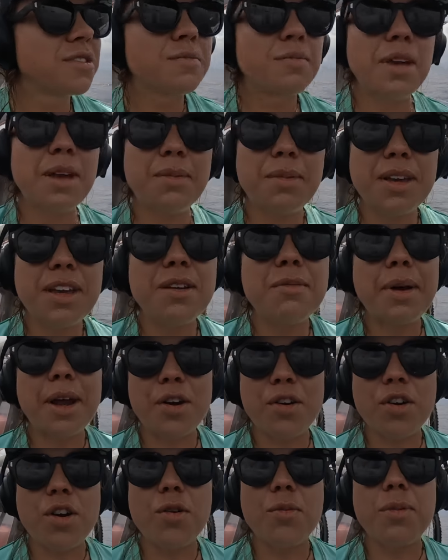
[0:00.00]
Maybe in
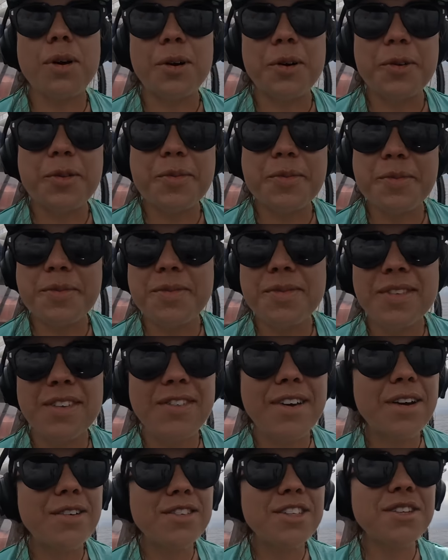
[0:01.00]
my rowboat.
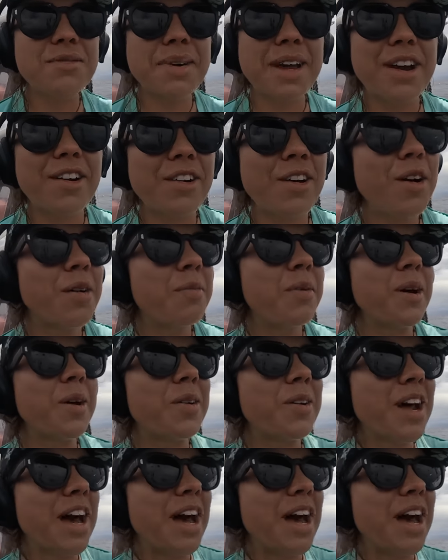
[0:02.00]
If I was in my rowboat,